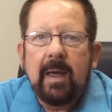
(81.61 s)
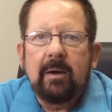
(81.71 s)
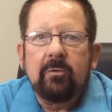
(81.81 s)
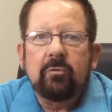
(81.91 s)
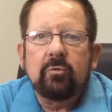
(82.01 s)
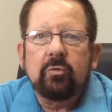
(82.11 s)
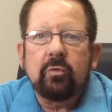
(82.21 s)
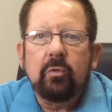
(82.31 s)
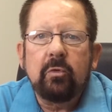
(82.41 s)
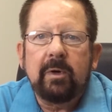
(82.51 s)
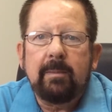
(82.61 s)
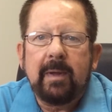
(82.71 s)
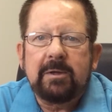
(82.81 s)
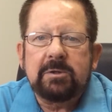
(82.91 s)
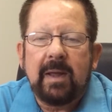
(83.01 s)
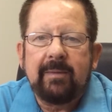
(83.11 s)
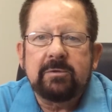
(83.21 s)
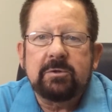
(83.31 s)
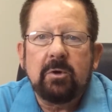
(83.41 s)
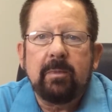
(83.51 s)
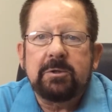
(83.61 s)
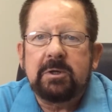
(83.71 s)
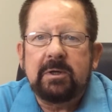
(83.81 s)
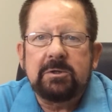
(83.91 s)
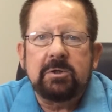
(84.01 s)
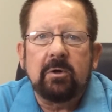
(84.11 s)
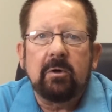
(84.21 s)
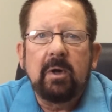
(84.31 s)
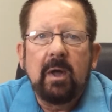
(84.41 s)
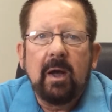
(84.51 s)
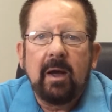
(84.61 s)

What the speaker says: and it truly makes life so much easier